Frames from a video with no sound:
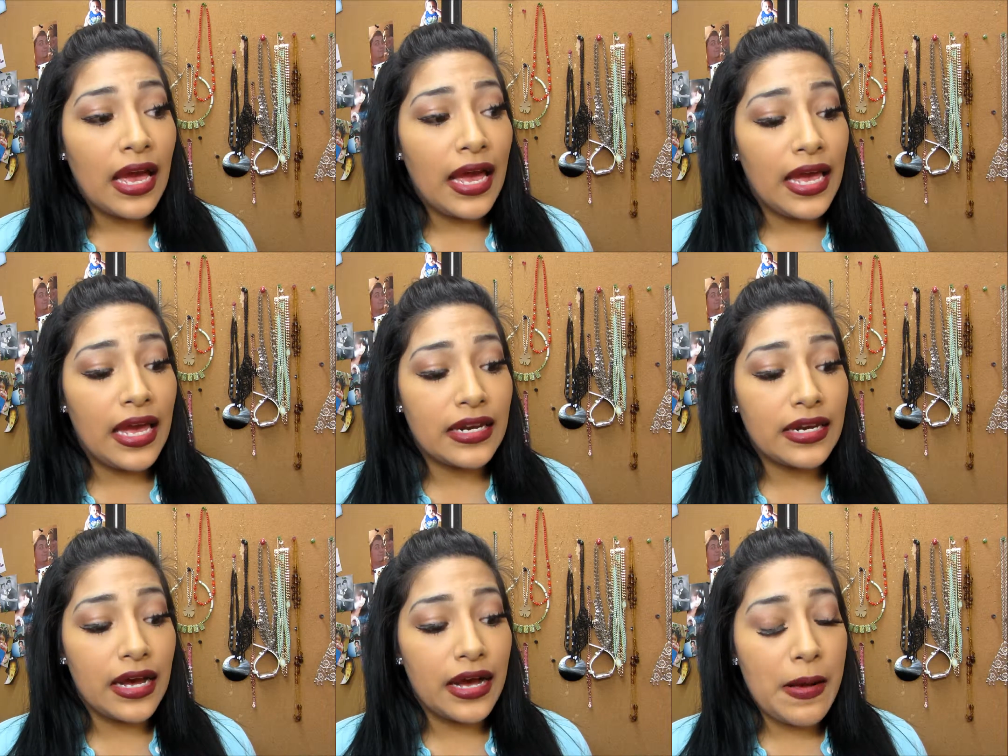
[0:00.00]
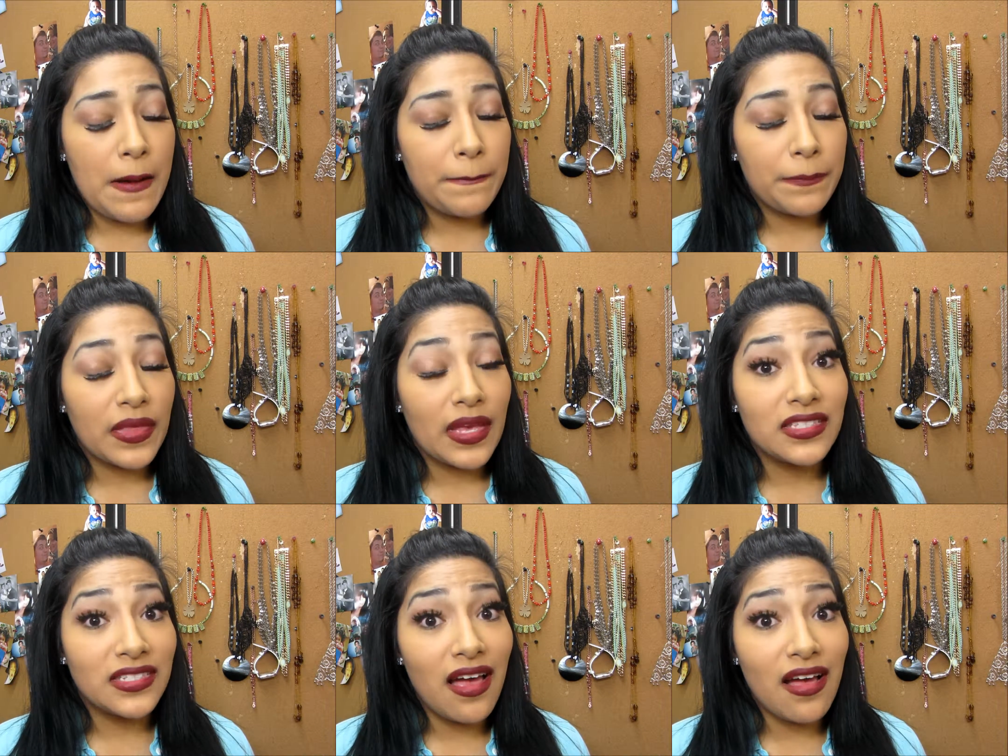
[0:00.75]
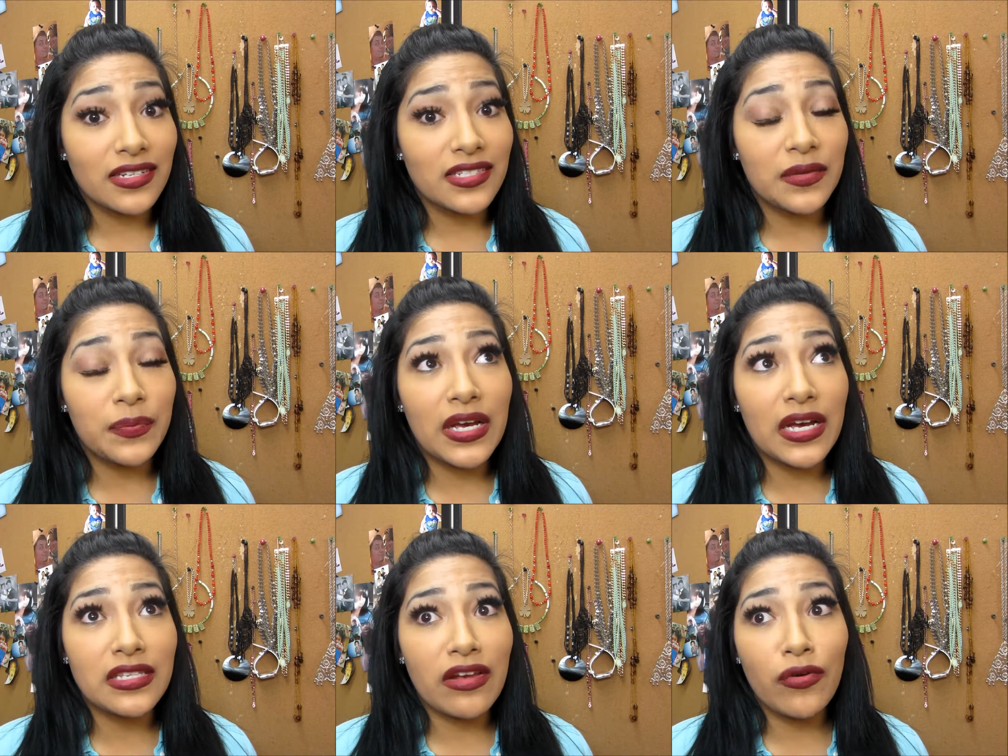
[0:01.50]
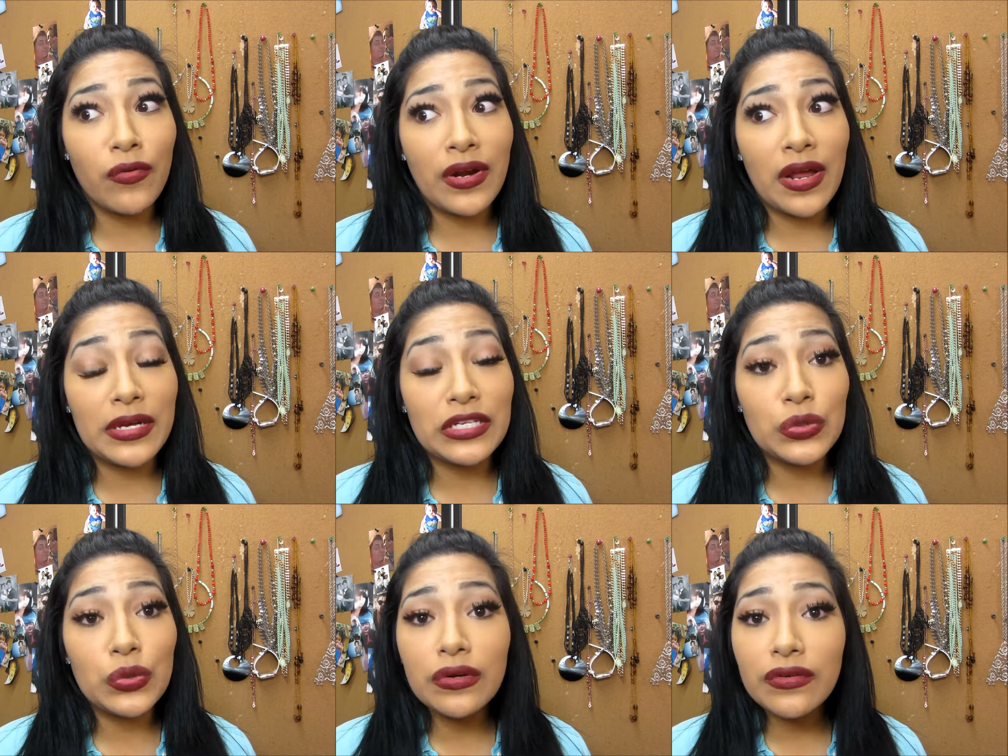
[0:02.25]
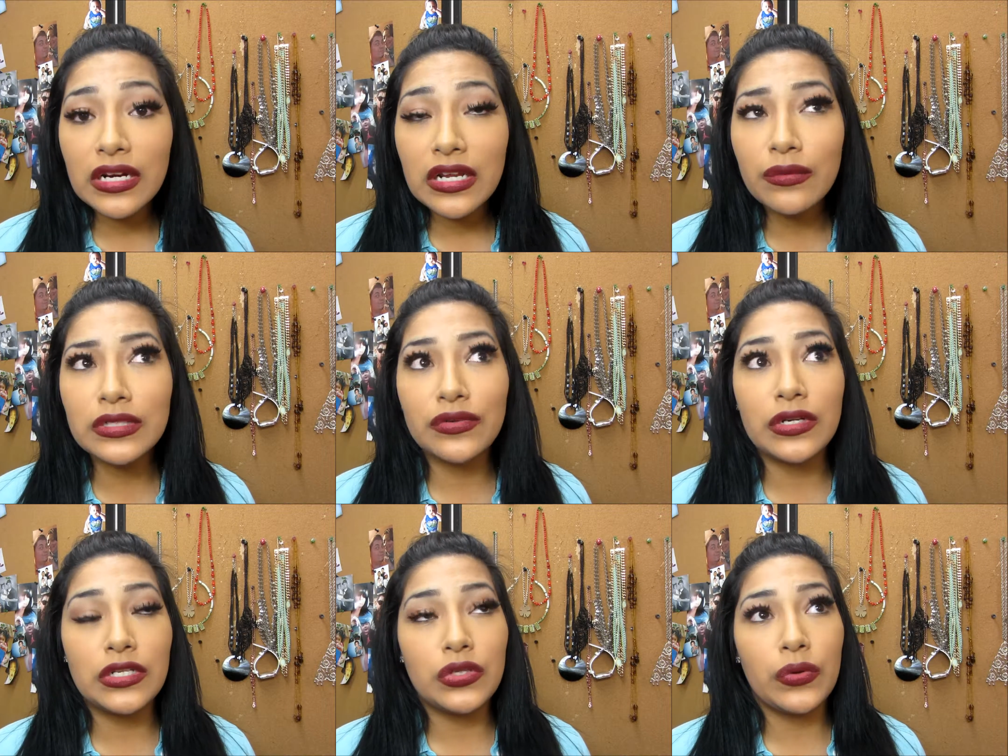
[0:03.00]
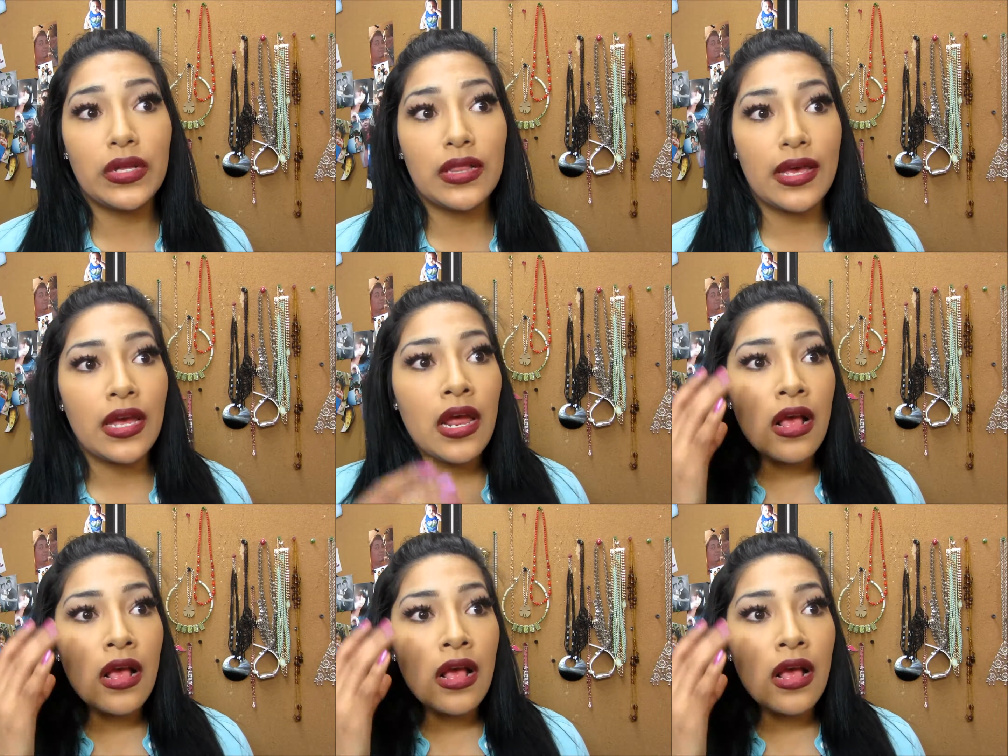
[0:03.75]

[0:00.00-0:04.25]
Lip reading: And it sucked because everyone at my school was already doing, like,